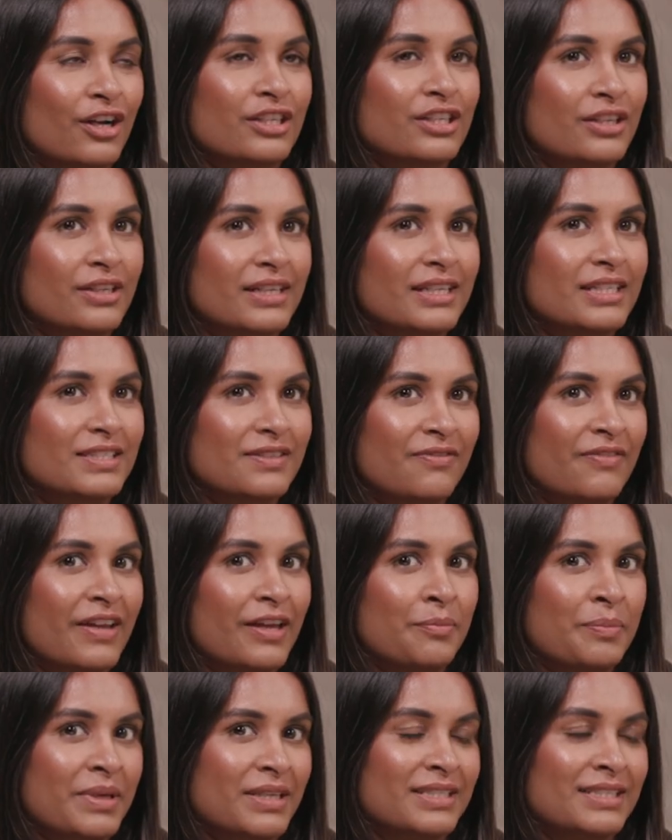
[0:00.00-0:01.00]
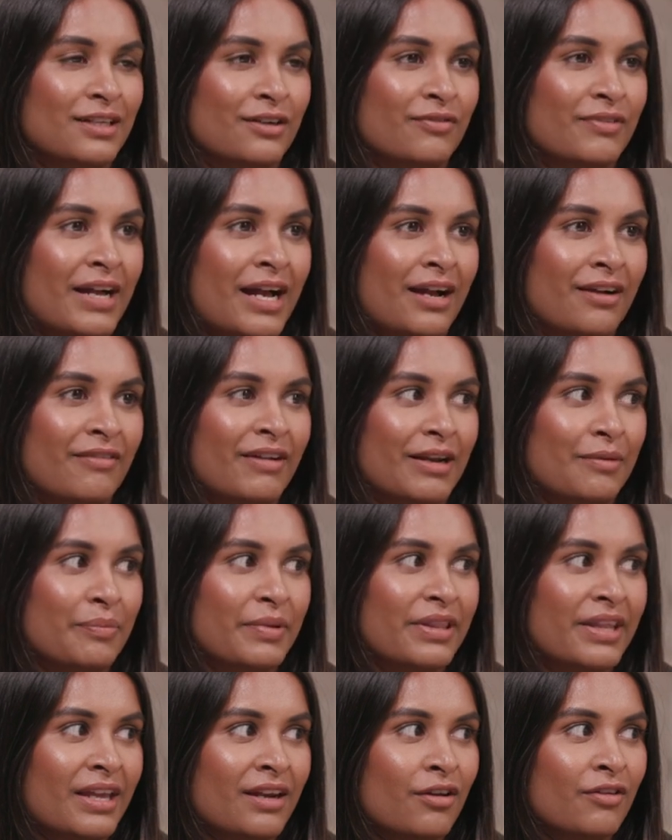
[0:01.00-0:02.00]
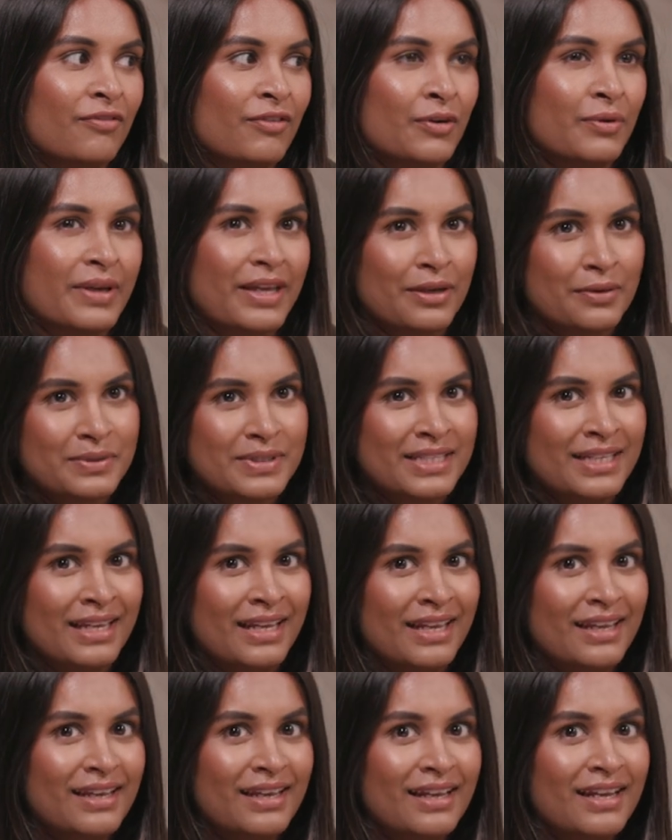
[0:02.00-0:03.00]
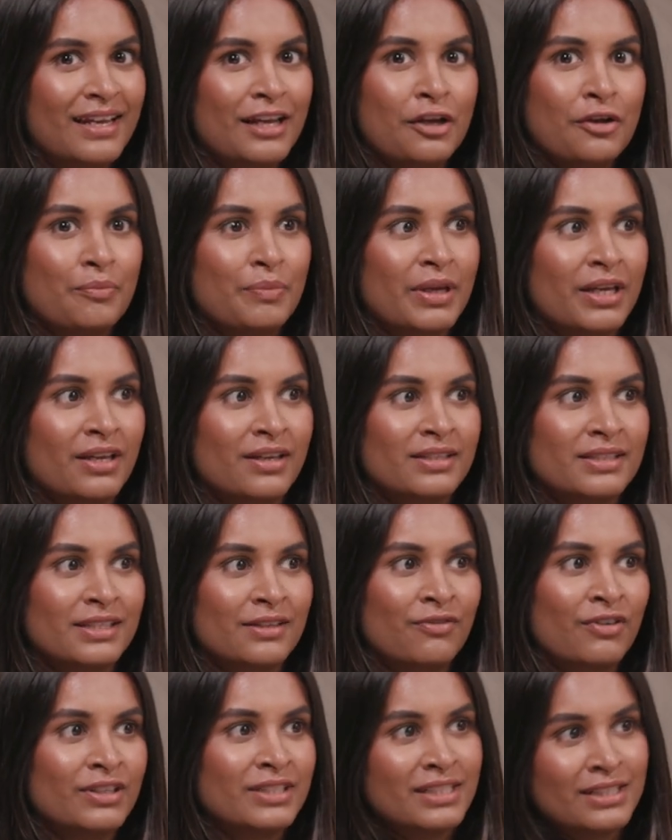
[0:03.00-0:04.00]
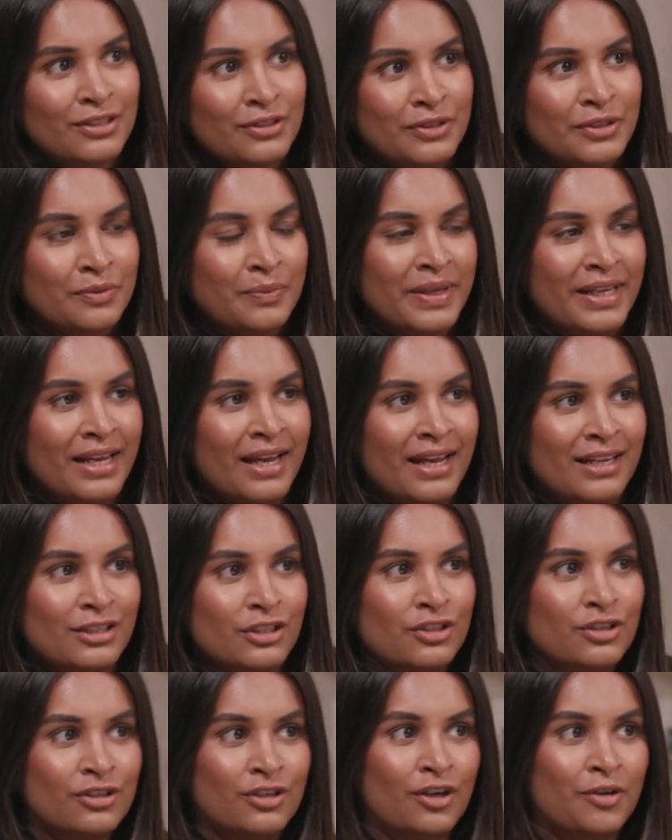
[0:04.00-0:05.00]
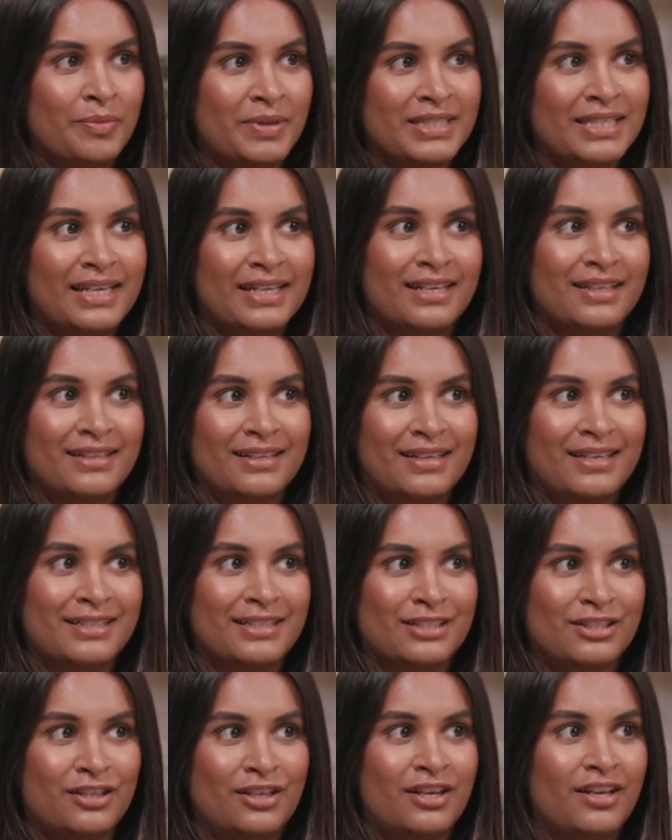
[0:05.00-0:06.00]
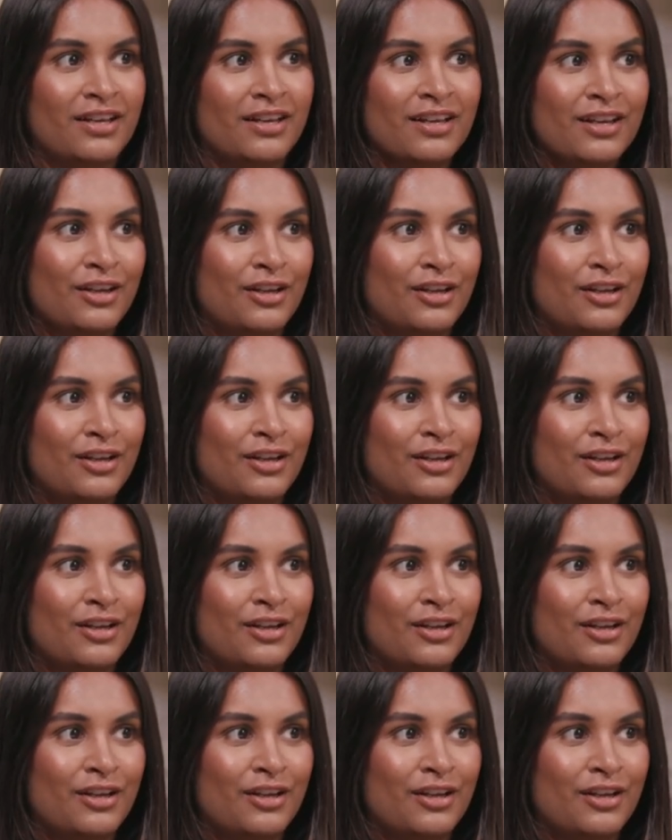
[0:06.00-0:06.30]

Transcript: I do need to fit a bit of self-care in, but then I feel guilty because if I did it on the weekend, should I be taking the kids to